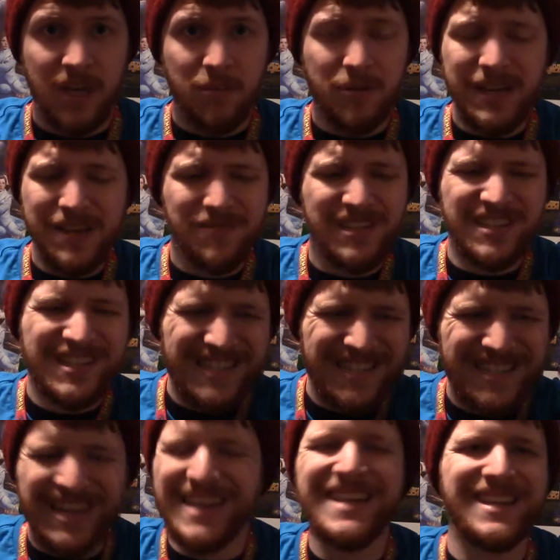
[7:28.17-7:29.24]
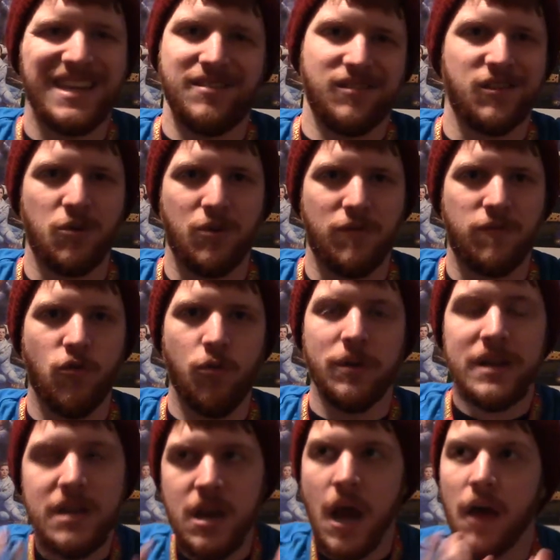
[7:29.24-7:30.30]
But even she didn't do it for me.
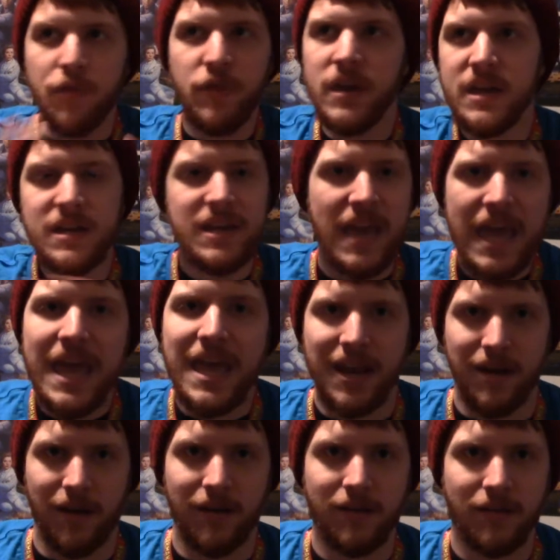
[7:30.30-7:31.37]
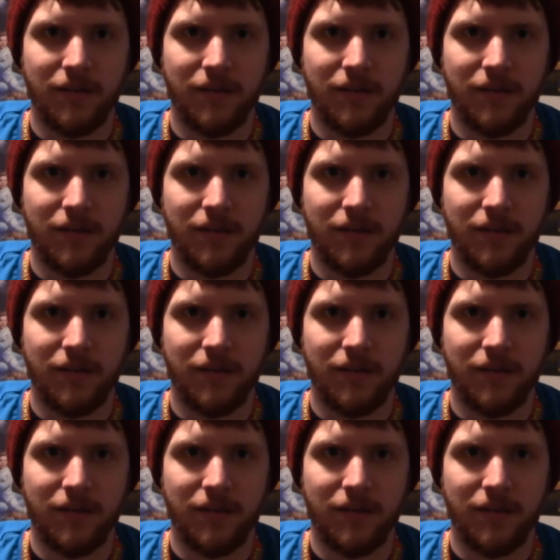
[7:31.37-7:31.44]
Nothing did.